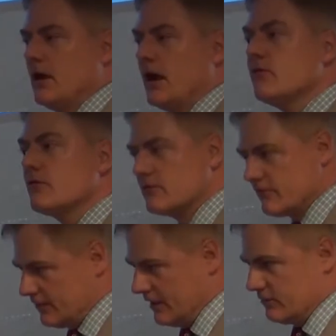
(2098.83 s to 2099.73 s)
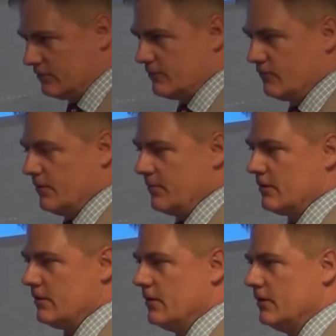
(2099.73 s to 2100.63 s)
hundreds of thousands of
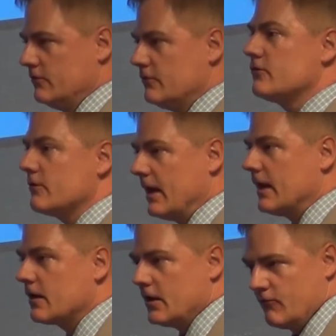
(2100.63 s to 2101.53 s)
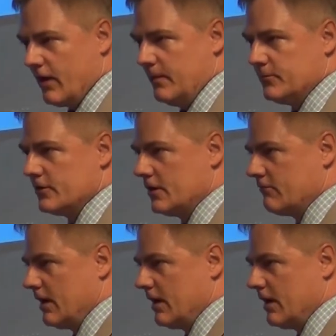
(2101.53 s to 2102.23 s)
women systematically raped in